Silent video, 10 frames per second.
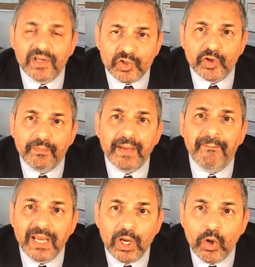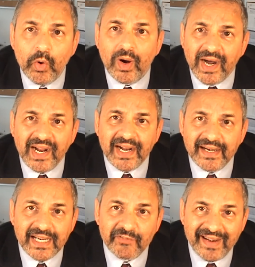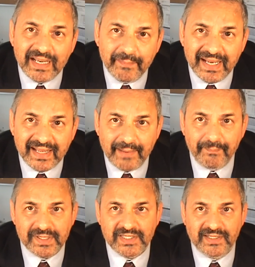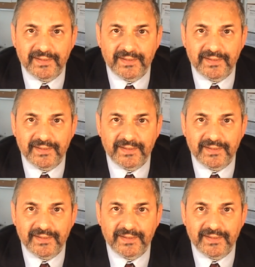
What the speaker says: should be below 120 milligram percent.